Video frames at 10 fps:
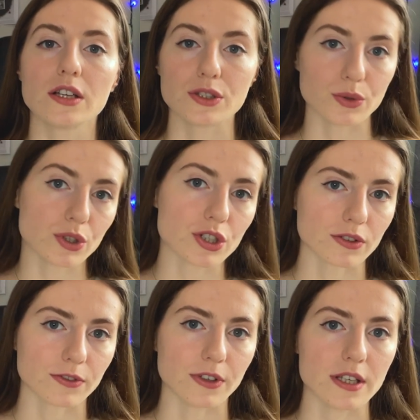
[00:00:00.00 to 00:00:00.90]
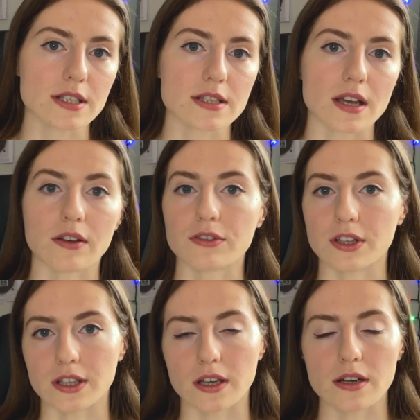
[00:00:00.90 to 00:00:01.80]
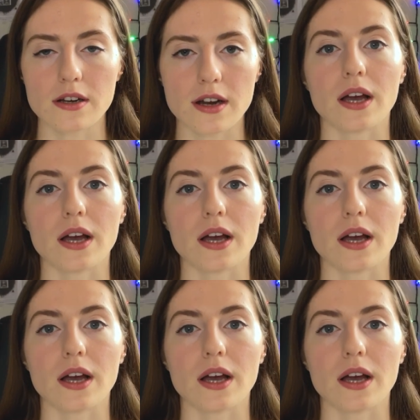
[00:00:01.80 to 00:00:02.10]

tuition fees every year